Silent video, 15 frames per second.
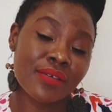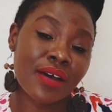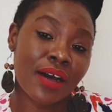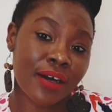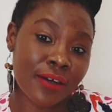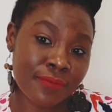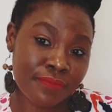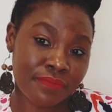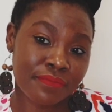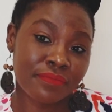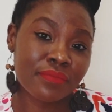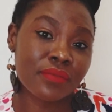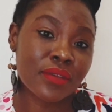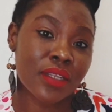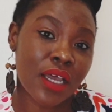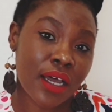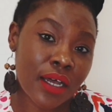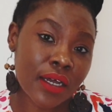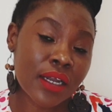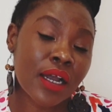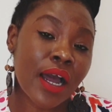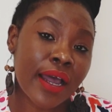
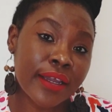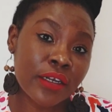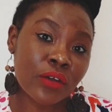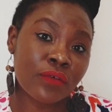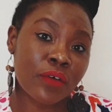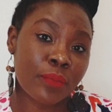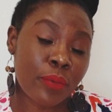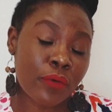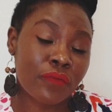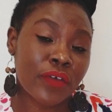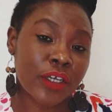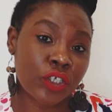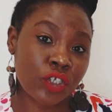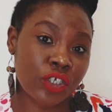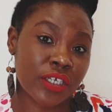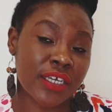kind of a profession.